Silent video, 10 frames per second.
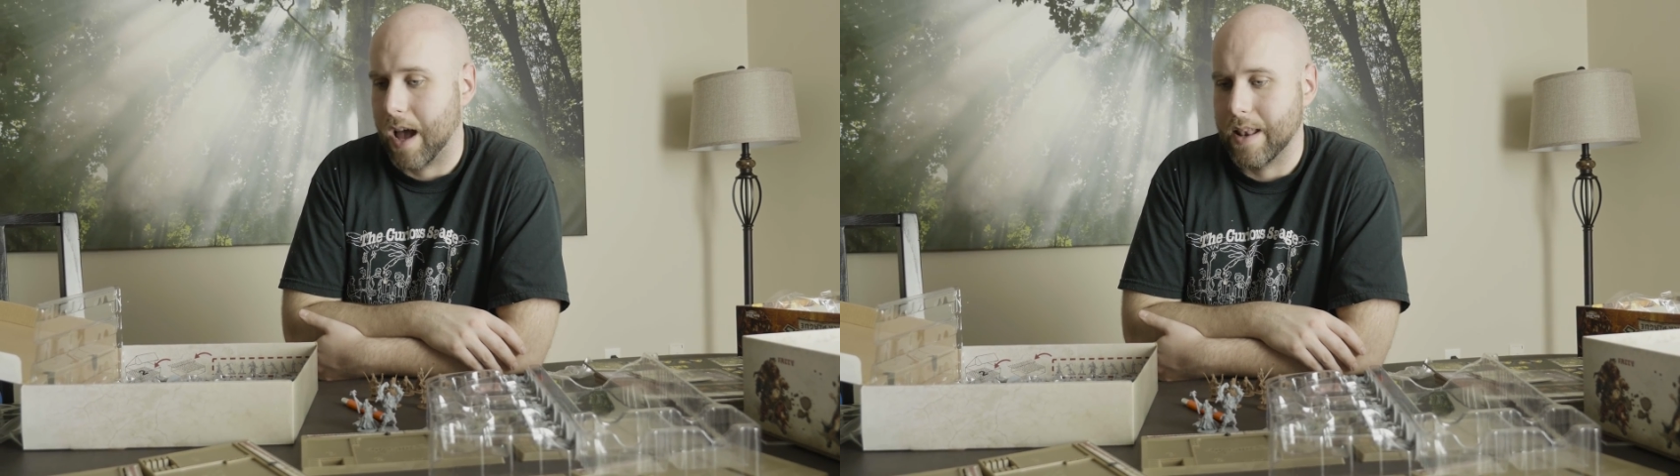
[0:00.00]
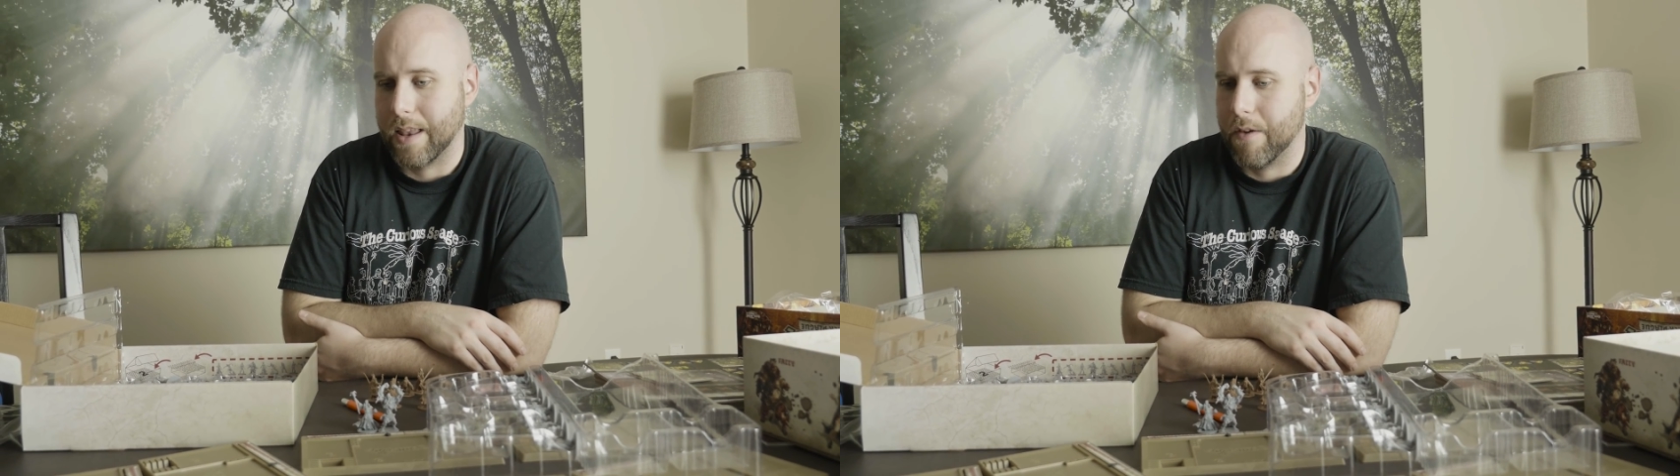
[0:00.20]

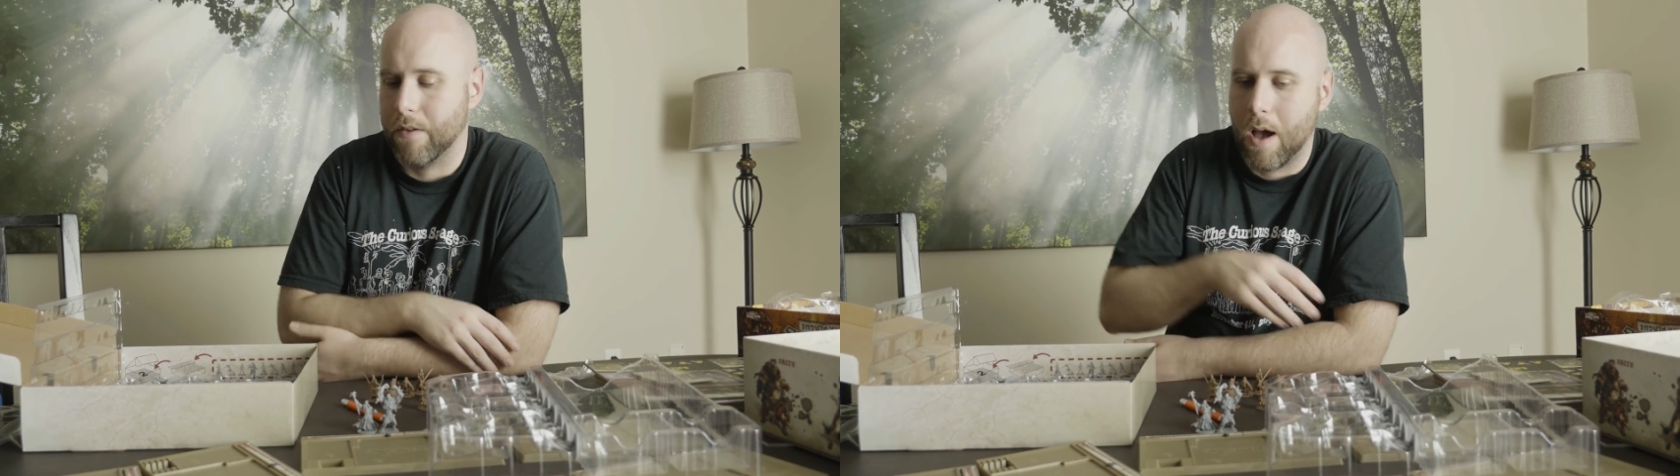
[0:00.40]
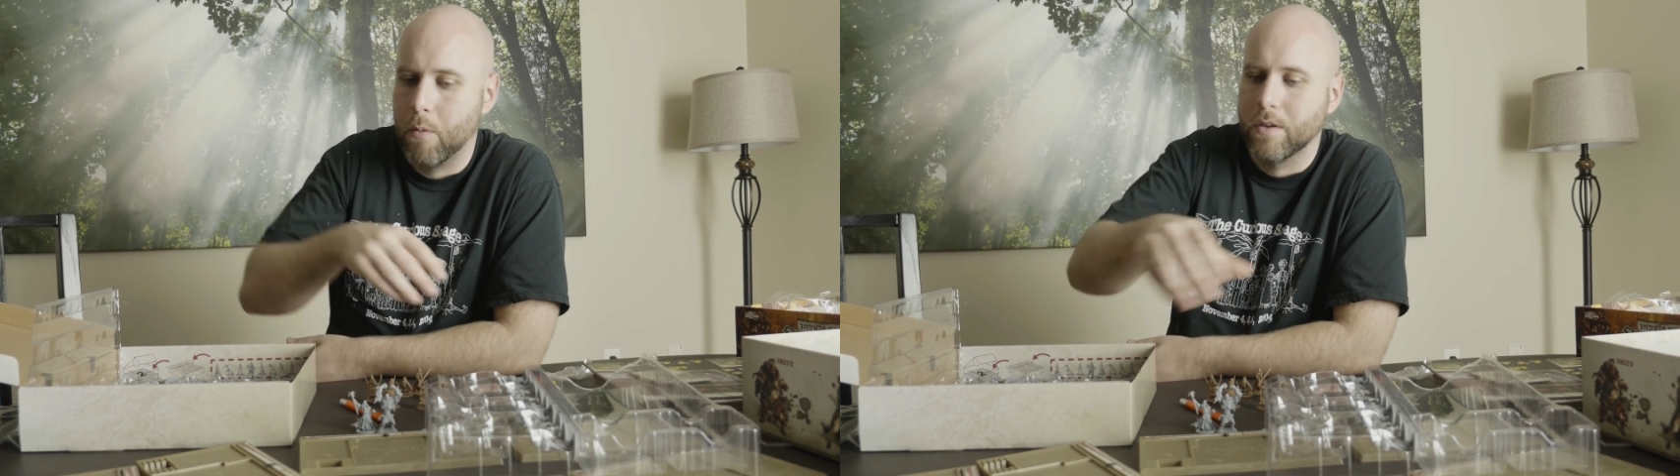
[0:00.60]

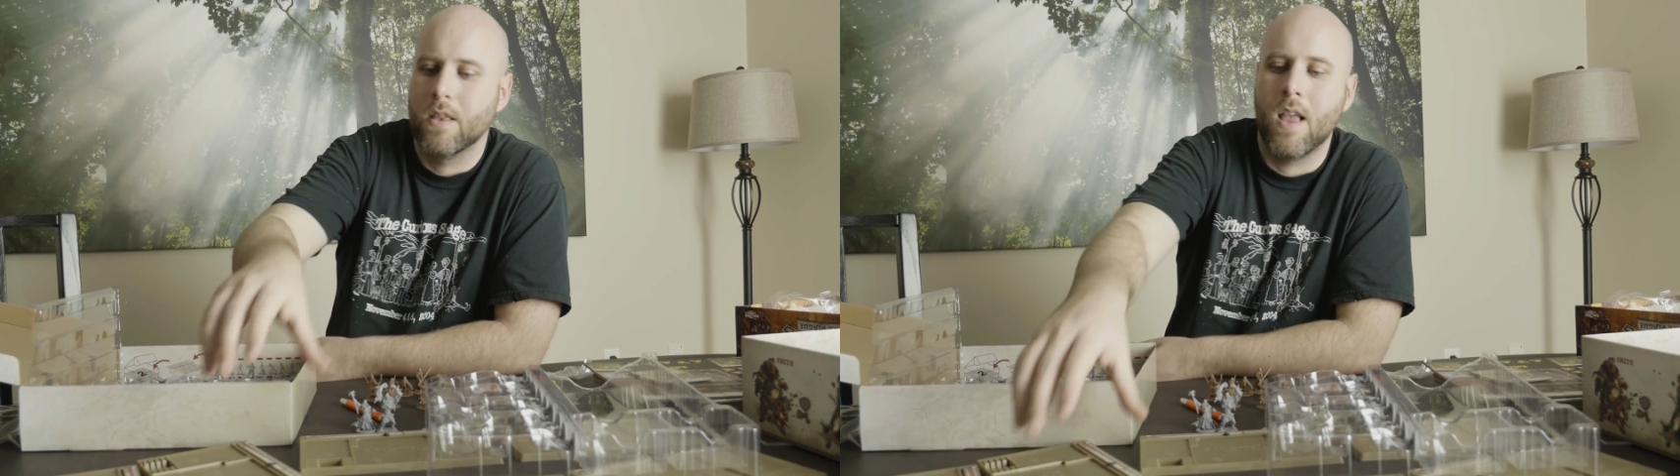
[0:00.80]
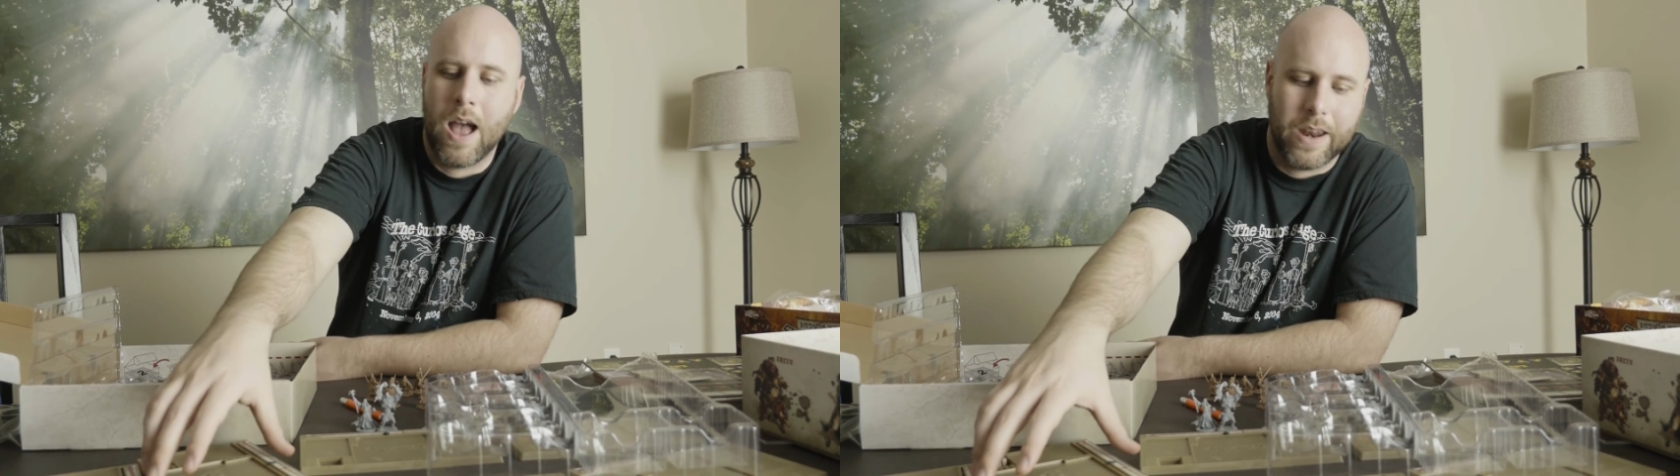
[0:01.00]
I was
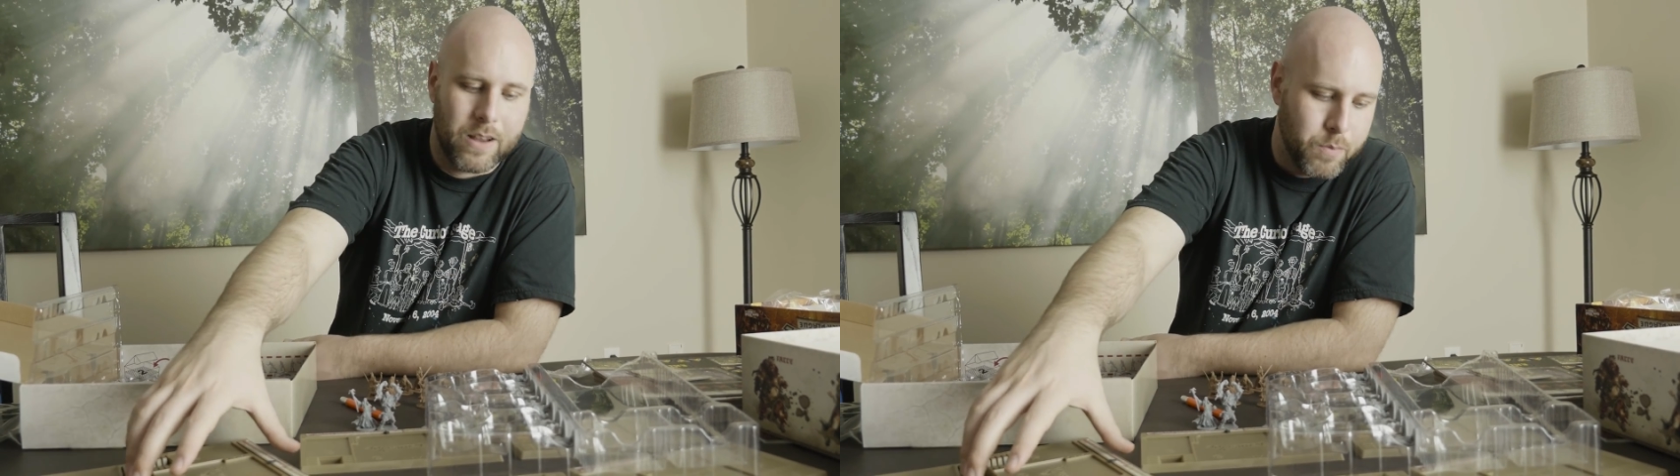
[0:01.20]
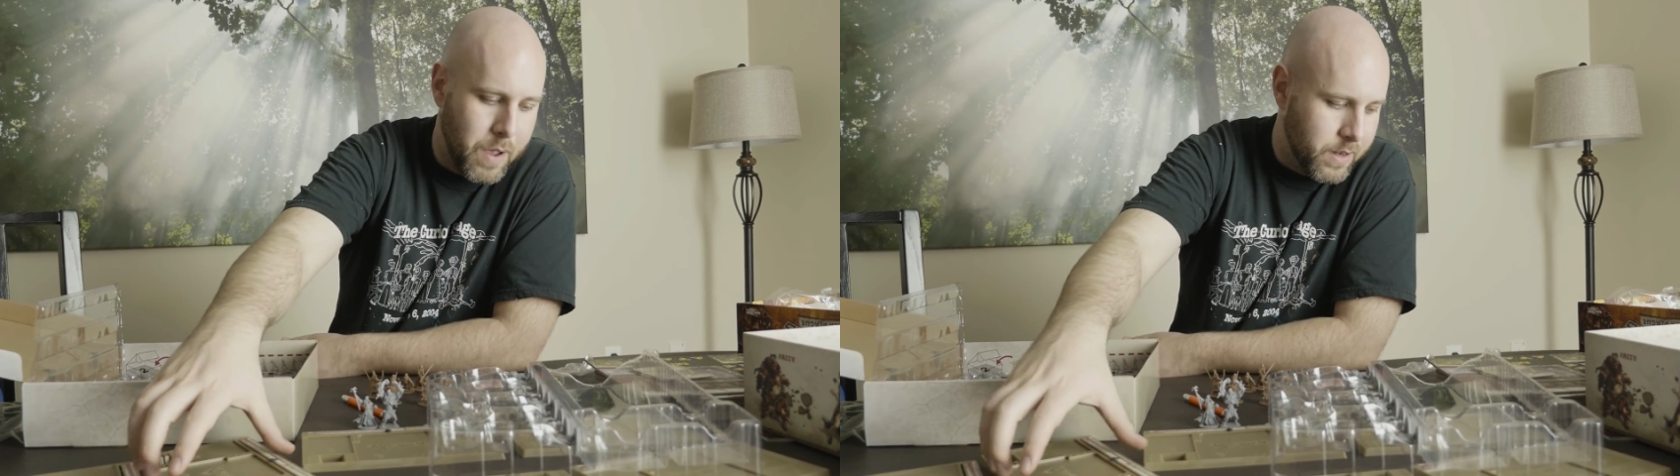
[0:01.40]
not
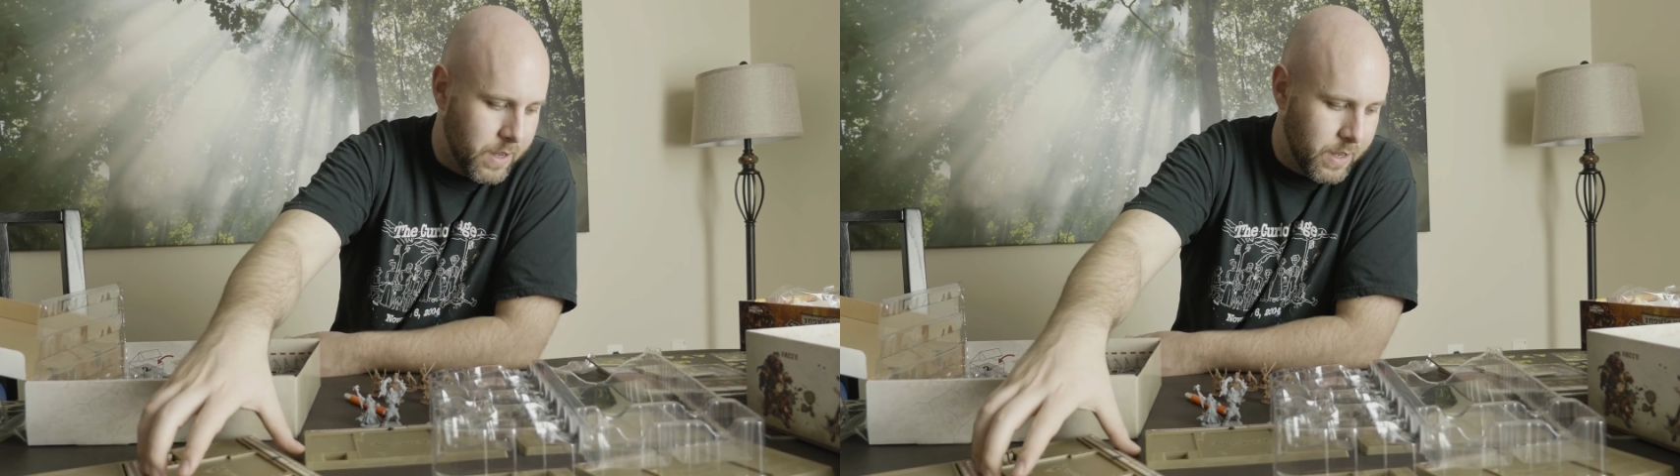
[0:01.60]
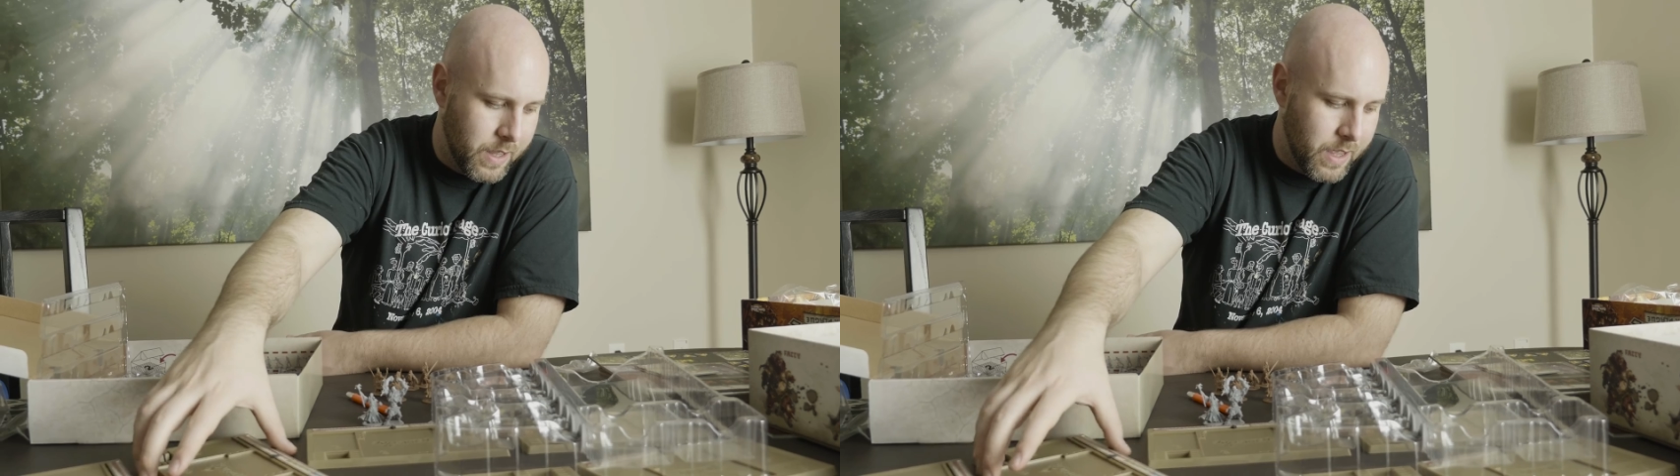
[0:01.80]

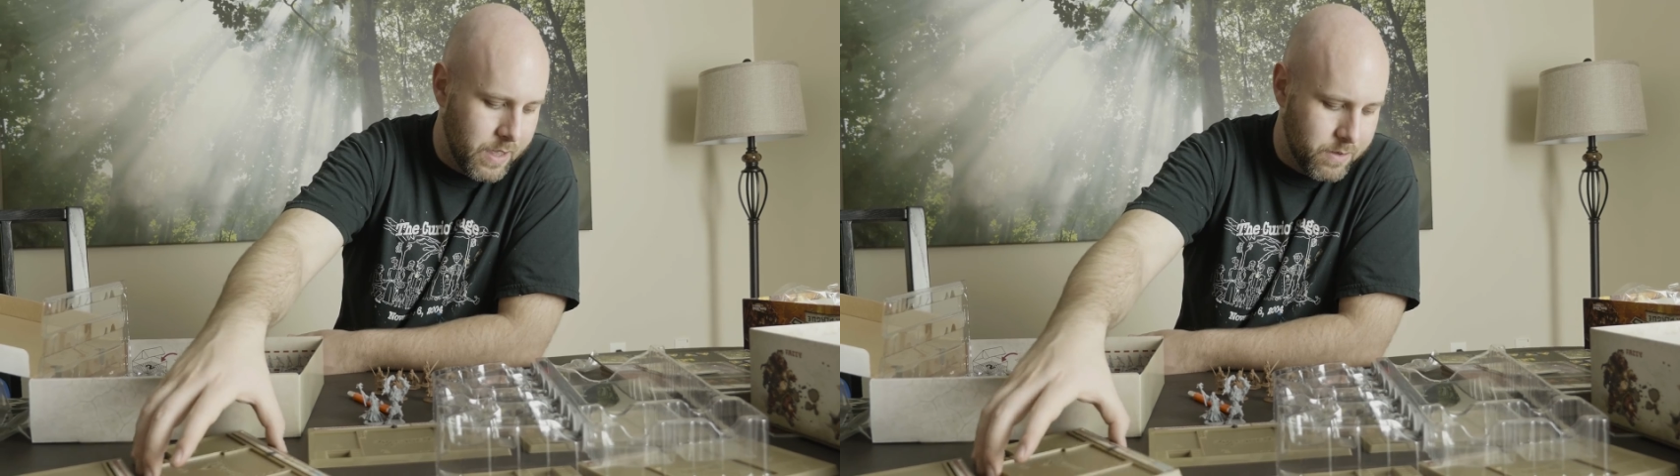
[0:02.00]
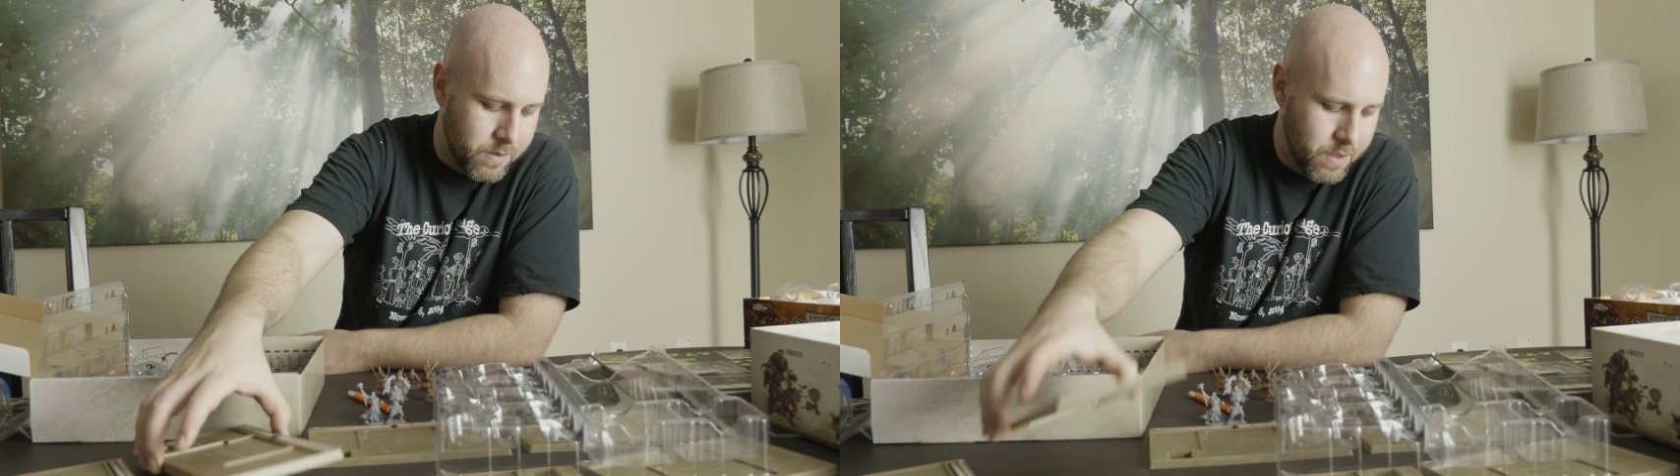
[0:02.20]
expecting
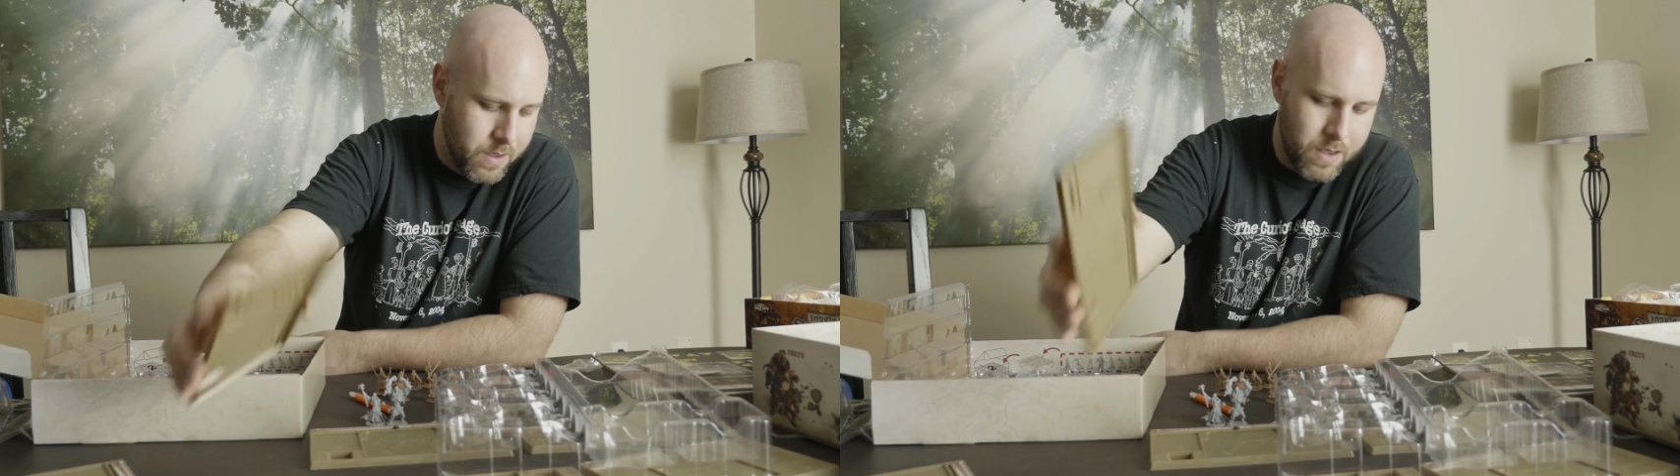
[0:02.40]
these,